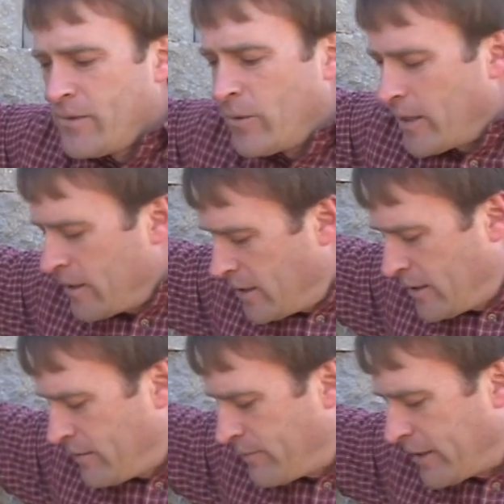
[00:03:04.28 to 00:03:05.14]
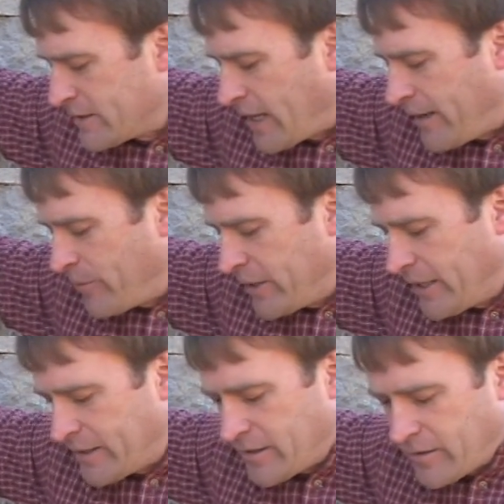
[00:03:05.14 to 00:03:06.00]
Well, by the time we
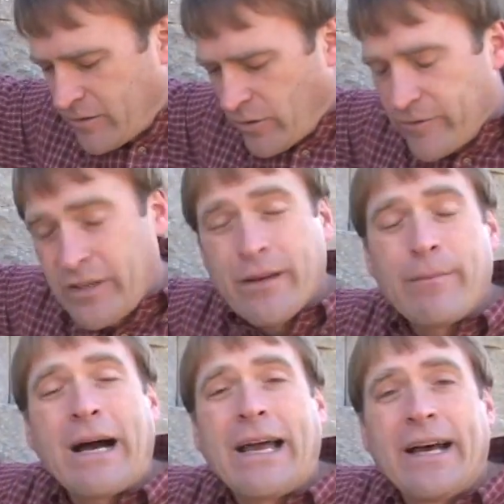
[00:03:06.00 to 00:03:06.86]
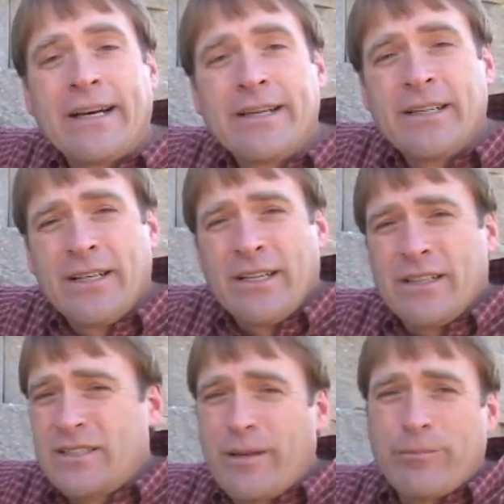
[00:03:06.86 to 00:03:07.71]
get to the story of Nehemiah,
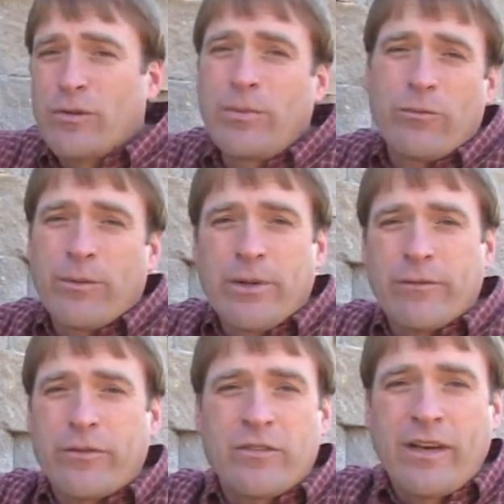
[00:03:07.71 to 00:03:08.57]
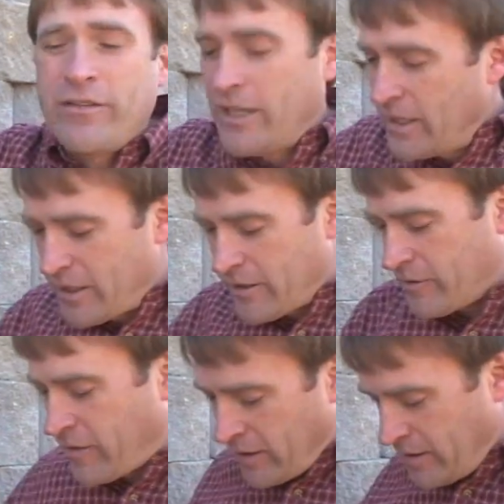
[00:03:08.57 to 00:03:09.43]
the temple's been rebuilt for 70
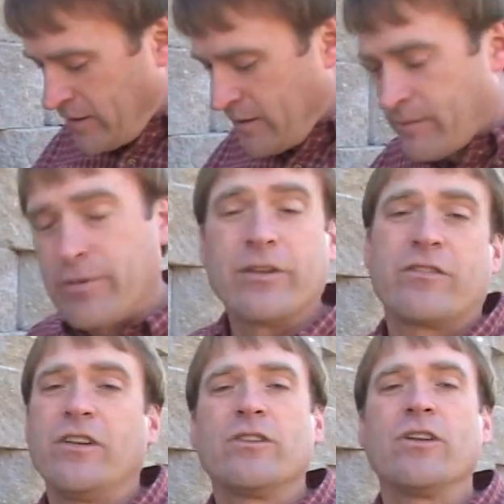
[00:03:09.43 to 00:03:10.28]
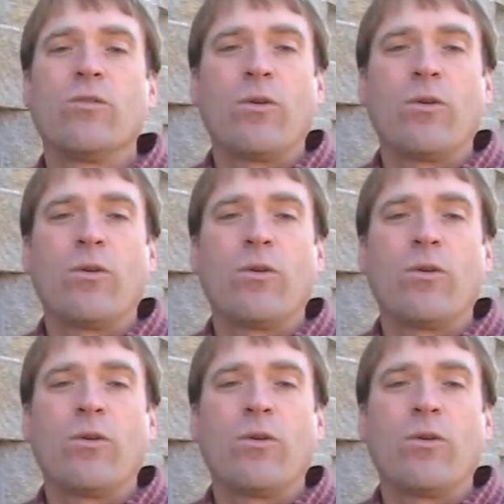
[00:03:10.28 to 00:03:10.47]
years, but there's still no